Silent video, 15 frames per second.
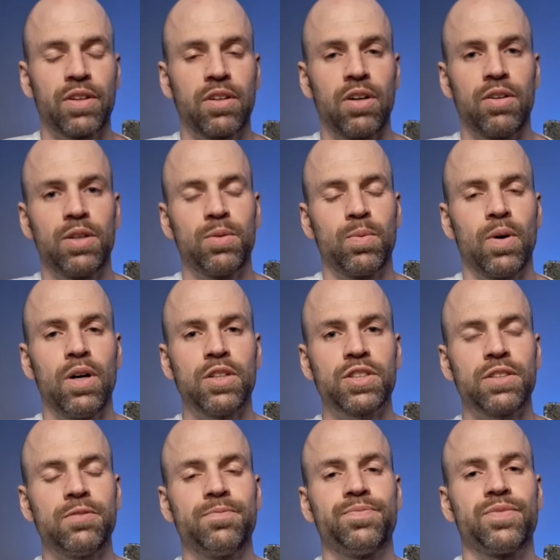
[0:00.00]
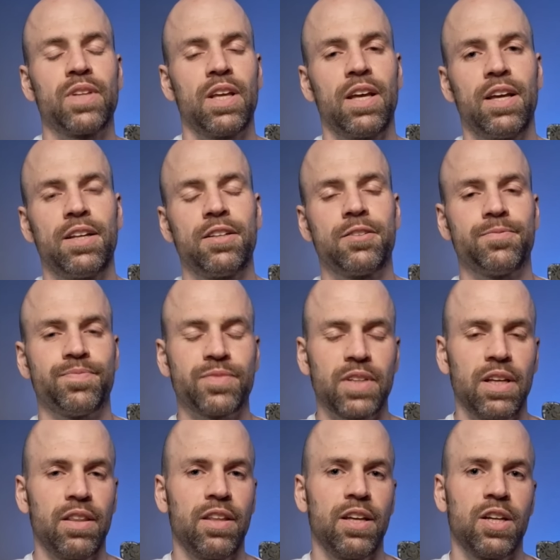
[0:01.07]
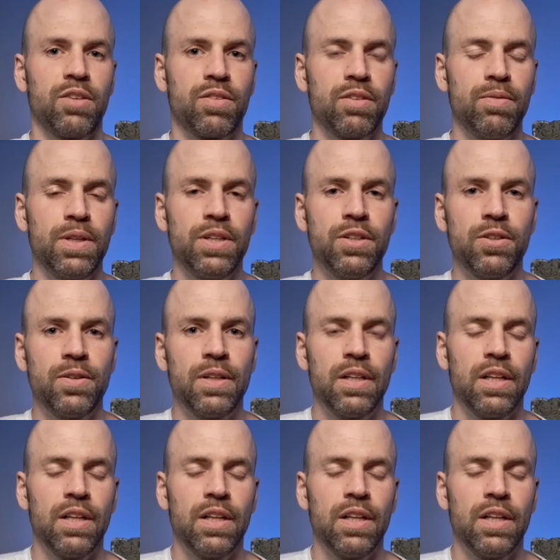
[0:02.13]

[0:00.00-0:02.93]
current version, and at the end of the video,